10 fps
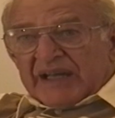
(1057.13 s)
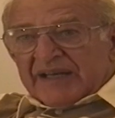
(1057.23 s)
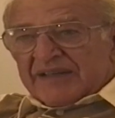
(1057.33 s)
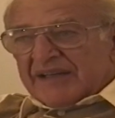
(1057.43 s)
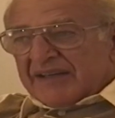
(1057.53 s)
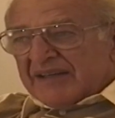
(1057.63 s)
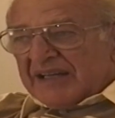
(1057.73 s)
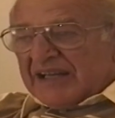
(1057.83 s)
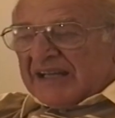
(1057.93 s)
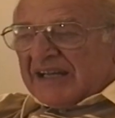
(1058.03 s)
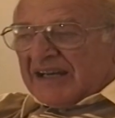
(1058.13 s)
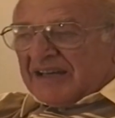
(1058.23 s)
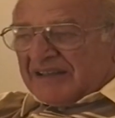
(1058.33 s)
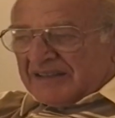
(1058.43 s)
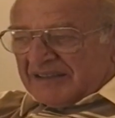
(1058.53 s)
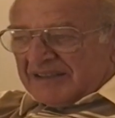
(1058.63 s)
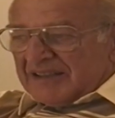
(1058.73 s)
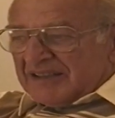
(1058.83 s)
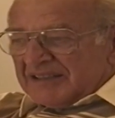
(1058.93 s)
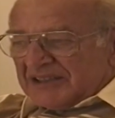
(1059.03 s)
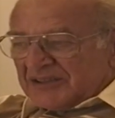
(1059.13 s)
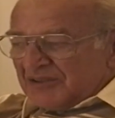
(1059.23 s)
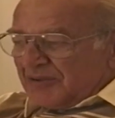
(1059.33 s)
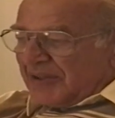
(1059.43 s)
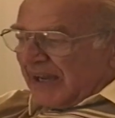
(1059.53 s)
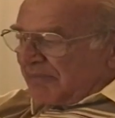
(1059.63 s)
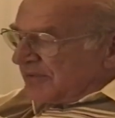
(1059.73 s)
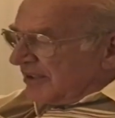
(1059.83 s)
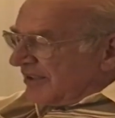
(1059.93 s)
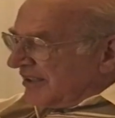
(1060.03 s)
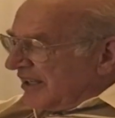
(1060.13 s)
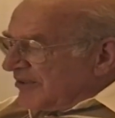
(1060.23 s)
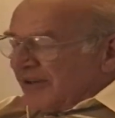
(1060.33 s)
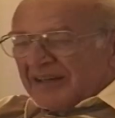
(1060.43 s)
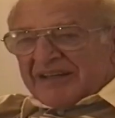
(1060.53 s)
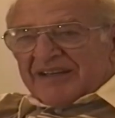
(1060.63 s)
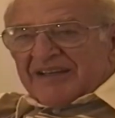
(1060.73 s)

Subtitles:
And this new captain, he thought